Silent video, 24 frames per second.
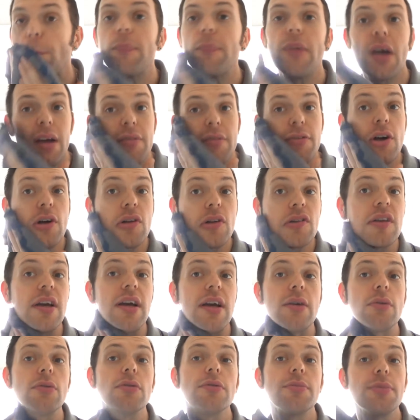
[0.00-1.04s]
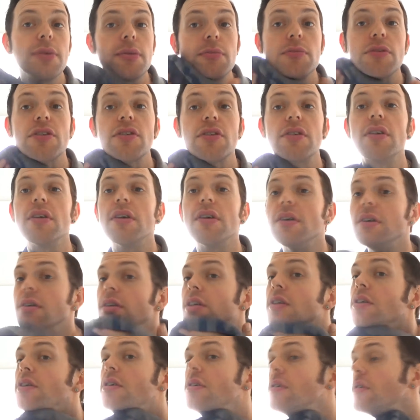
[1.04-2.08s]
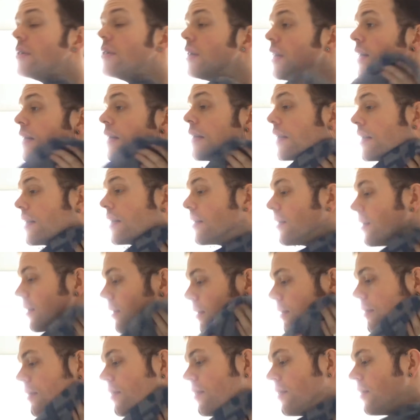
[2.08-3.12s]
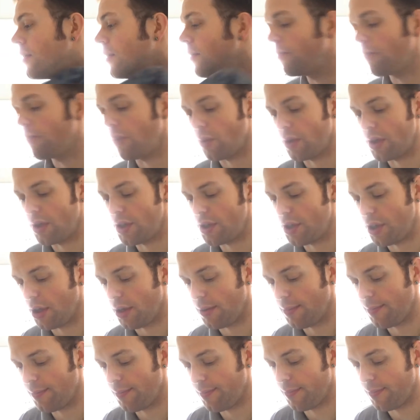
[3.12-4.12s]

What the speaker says: I have hot towels, but I'm just going to add a little moisture,